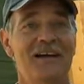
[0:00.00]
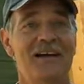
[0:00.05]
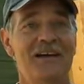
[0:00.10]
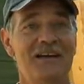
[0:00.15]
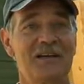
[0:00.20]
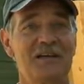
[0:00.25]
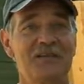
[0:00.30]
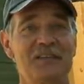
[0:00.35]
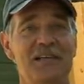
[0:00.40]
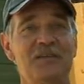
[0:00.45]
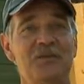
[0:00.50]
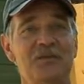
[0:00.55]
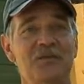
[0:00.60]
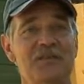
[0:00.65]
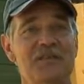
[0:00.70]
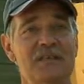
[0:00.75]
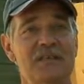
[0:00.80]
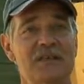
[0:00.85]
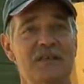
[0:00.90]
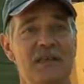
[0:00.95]
because I do
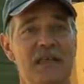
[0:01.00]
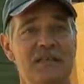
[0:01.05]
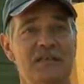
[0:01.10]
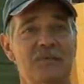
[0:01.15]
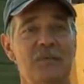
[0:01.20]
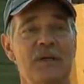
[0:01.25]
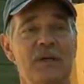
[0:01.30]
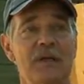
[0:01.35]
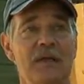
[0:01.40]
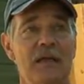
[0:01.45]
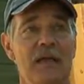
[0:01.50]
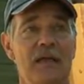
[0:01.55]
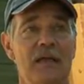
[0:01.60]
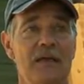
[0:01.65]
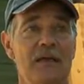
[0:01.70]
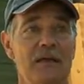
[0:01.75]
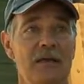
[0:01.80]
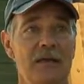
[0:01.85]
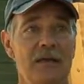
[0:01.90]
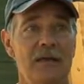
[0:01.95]
see it as
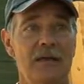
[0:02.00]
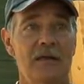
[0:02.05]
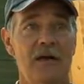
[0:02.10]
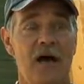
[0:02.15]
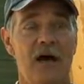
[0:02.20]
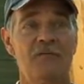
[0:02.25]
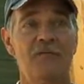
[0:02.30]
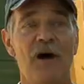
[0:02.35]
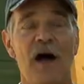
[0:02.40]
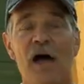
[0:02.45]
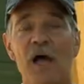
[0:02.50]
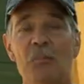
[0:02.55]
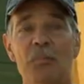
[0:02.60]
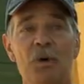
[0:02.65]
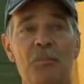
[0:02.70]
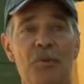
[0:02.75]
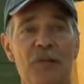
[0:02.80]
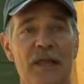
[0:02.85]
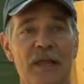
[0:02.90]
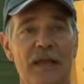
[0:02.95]
being a
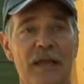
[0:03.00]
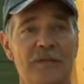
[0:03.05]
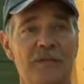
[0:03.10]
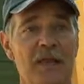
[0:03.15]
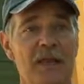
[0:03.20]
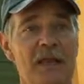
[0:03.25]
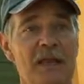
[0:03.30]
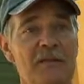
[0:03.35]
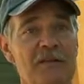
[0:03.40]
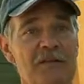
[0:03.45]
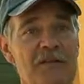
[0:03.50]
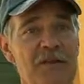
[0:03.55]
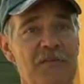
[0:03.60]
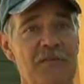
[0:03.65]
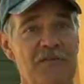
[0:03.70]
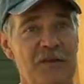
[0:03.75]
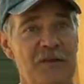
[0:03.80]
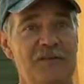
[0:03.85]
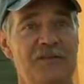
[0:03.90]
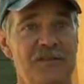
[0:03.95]
viable plant that
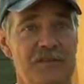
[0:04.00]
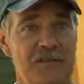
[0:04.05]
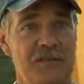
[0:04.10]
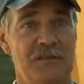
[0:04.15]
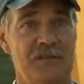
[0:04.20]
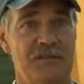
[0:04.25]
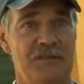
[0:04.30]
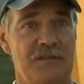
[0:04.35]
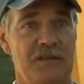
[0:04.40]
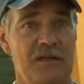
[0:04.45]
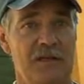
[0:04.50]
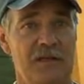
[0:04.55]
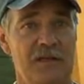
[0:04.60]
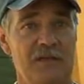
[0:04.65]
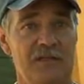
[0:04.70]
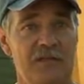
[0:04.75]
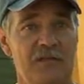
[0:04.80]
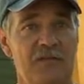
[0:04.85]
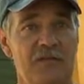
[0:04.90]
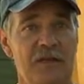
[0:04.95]
fits in this
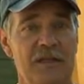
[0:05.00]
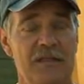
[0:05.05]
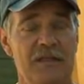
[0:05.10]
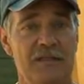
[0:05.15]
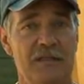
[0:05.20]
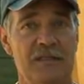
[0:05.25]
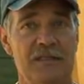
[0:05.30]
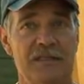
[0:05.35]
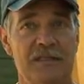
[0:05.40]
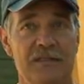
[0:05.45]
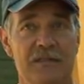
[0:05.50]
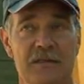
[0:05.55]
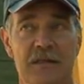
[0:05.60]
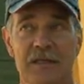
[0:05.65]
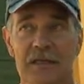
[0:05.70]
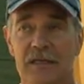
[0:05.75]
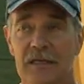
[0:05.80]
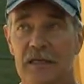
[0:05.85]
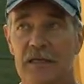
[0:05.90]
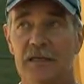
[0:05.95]

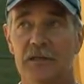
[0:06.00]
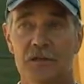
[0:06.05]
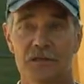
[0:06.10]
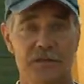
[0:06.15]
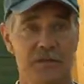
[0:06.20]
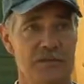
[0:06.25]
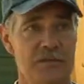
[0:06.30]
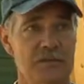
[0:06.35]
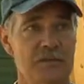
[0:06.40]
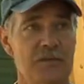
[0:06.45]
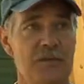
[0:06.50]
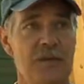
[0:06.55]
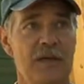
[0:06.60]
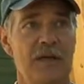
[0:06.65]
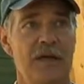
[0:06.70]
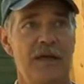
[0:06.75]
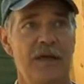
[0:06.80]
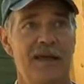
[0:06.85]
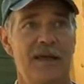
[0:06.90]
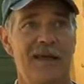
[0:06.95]
ecosystem,
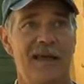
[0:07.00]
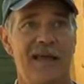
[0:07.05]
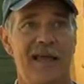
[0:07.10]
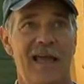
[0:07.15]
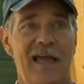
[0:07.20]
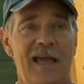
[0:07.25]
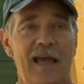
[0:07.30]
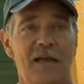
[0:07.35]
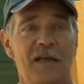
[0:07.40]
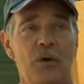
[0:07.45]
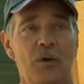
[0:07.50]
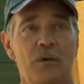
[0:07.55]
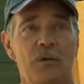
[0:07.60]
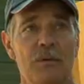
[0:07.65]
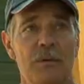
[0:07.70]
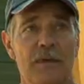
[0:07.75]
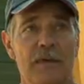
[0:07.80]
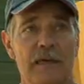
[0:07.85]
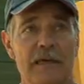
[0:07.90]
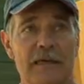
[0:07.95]
and I
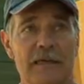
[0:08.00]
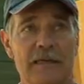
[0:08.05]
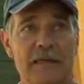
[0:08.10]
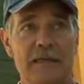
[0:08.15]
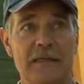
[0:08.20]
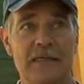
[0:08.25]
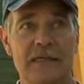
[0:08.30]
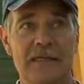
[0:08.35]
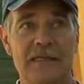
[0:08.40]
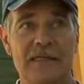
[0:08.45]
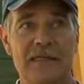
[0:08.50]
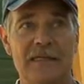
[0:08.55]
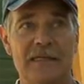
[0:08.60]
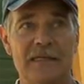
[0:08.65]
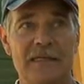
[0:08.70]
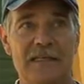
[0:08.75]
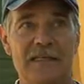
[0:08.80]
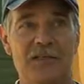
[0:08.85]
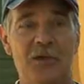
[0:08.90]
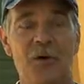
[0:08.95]

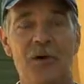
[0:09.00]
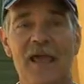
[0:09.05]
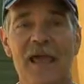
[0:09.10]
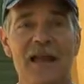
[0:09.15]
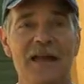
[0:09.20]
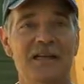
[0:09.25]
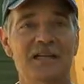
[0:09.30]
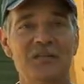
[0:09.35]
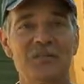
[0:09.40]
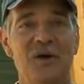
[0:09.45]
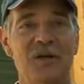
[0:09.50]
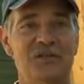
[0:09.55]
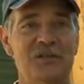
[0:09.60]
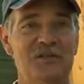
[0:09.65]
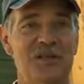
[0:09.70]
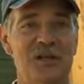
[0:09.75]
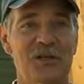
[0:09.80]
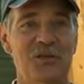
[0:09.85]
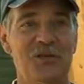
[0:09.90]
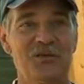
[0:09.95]
don't hate it as much
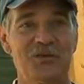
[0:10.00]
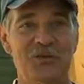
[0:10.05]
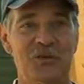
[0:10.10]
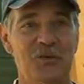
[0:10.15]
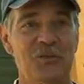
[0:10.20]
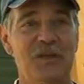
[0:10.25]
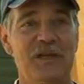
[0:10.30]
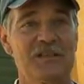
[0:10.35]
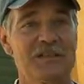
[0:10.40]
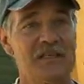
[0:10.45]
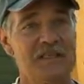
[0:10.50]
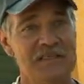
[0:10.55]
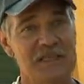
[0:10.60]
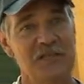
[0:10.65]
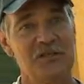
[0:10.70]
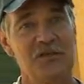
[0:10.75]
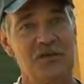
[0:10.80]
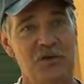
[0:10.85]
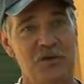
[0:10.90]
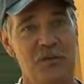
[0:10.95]
as I used to because it's
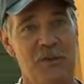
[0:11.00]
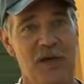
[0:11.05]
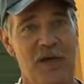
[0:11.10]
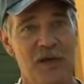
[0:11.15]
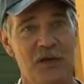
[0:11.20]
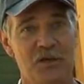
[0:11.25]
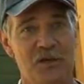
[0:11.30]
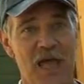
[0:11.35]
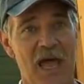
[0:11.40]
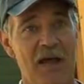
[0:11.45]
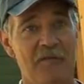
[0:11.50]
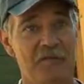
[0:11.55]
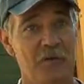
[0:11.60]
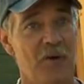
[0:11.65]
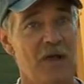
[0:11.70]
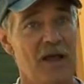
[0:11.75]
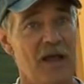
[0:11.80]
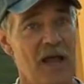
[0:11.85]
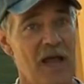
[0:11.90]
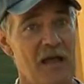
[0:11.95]
easier to manage
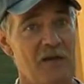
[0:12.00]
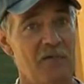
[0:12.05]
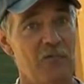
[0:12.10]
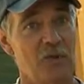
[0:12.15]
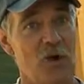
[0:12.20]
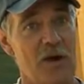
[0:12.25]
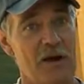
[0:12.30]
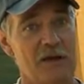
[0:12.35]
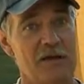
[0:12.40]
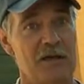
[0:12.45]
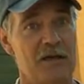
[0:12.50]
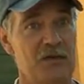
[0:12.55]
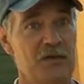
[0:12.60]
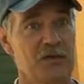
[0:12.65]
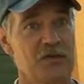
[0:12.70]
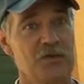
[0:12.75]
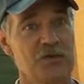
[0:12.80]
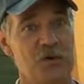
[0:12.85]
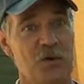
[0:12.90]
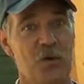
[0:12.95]
after I have brought it under
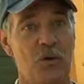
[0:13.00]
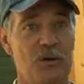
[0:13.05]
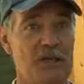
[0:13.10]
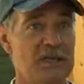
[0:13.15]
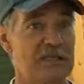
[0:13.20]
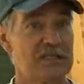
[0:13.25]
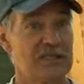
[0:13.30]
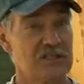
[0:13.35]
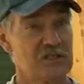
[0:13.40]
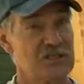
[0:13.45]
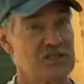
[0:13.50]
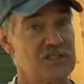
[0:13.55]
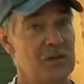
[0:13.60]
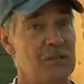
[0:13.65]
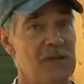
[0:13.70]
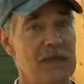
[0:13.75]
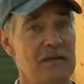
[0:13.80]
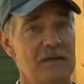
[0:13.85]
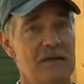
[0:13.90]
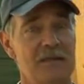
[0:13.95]
control and it's just a
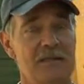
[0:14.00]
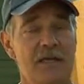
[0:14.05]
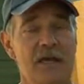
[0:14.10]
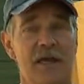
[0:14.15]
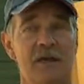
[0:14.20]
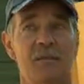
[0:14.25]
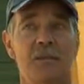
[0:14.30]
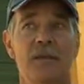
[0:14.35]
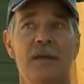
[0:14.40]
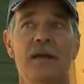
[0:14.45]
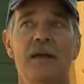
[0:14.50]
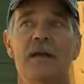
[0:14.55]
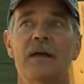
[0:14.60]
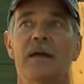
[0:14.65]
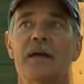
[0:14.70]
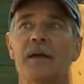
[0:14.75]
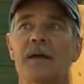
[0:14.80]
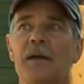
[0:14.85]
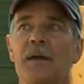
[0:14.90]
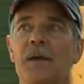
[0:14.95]
maintenance item.
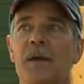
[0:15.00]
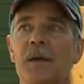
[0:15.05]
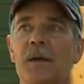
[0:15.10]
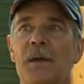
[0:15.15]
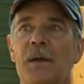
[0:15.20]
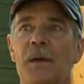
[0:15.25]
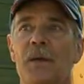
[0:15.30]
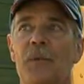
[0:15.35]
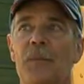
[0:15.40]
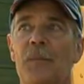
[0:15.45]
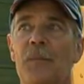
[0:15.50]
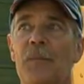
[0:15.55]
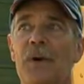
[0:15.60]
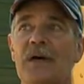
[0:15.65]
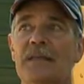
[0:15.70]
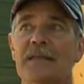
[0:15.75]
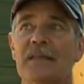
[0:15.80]
But